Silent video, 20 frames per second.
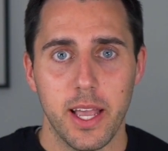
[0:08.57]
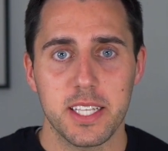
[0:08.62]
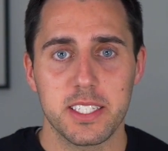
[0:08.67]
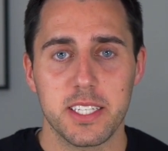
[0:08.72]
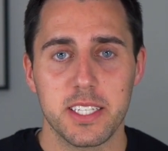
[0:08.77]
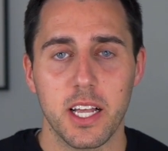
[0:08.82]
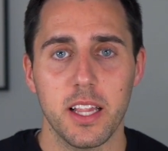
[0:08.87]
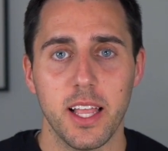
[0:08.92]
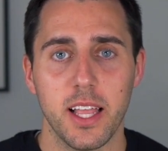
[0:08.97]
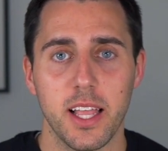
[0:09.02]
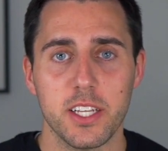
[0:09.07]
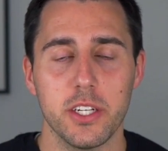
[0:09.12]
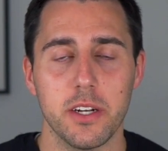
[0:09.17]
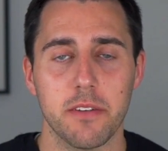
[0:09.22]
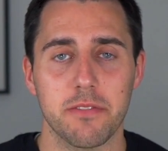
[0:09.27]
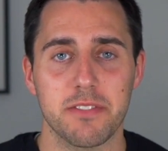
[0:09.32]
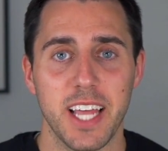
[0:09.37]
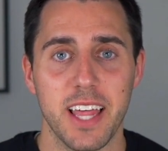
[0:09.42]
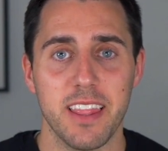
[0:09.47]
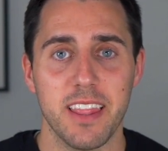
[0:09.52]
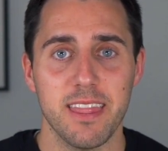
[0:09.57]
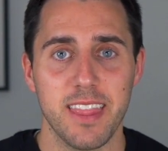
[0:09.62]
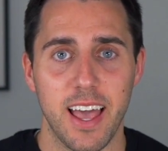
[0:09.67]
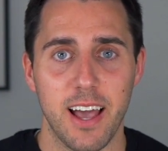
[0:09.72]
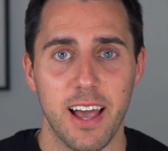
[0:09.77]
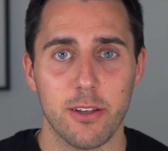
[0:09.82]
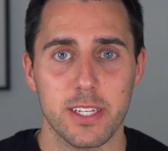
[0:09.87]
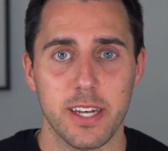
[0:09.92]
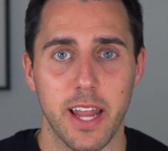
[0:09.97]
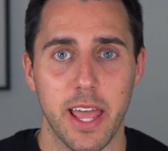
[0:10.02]
It's a collection of ten
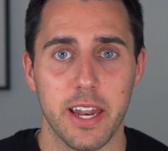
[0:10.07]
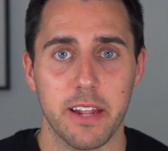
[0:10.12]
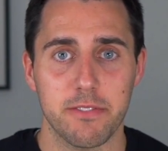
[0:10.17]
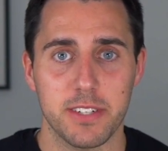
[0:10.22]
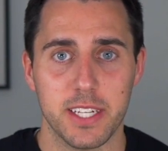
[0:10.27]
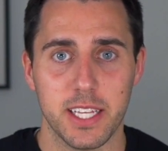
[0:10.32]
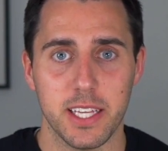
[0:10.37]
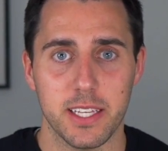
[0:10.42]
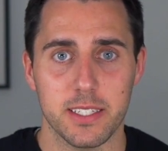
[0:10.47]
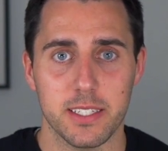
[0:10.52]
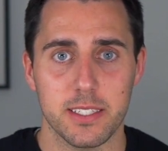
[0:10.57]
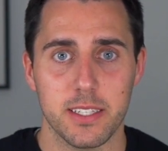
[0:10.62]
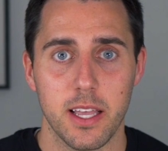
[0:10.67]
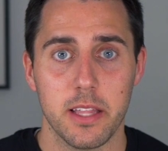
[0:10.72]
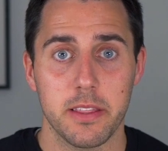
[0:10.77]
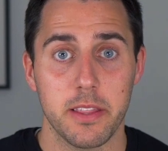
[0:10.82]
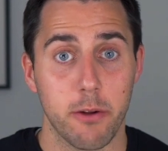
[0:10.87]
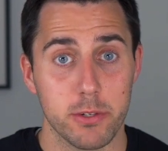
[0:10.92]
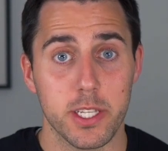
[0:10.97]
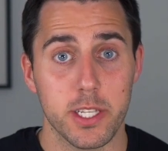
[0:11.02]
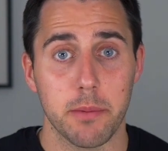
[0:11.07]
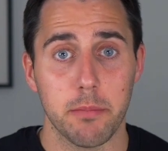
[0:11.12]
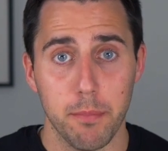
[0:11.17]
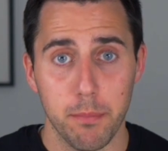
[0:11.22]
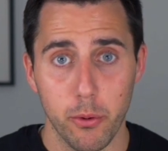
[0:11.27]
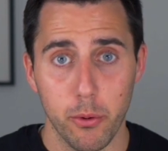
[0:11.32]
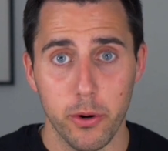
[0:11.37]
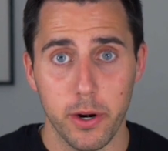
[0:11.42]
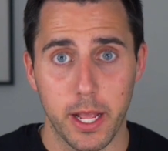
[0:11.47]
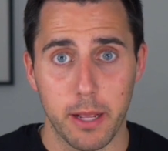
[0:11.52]
thousand N F Ts that
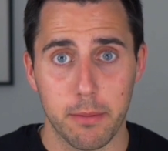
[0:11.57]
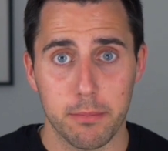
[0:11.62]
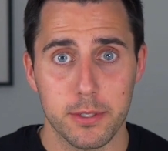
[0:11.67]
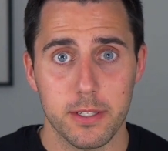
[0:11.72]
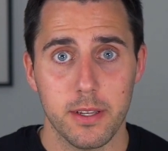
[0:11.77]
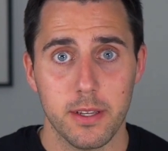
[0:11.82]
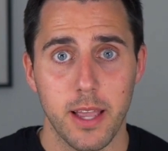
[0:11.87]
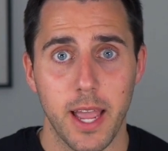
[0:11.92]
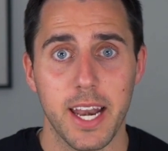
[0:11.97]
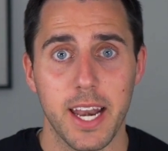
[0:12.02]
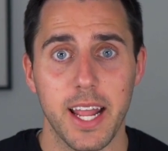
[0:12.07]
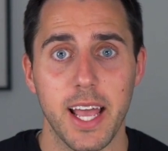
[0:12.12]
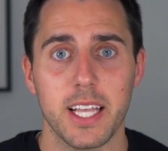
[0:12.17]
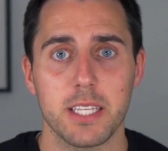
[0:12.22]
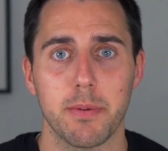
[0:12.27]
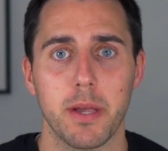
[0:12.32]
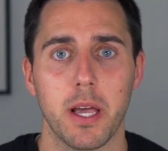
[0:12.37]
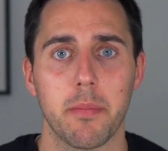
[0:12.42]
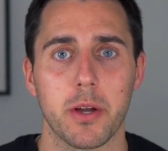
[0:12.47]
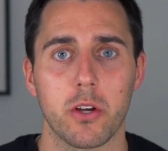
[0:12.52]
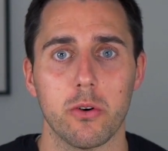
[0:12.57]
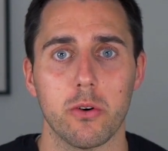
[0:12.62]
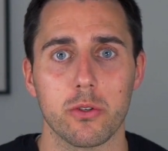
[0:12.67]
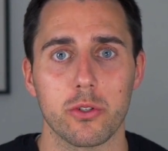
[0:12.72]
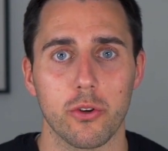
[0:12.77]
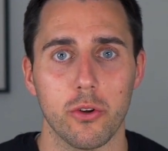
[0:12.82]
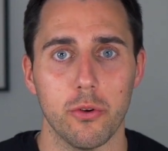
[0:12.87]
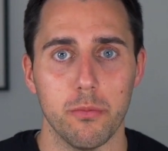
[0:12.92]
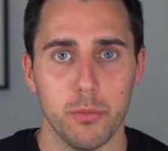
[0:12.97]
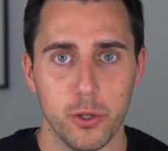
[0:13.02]
resemble Bored Apes, and it has become a
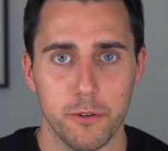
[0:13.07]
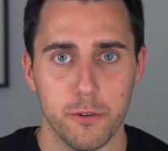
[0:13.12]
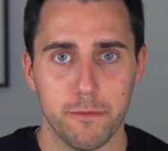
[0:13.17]
cultural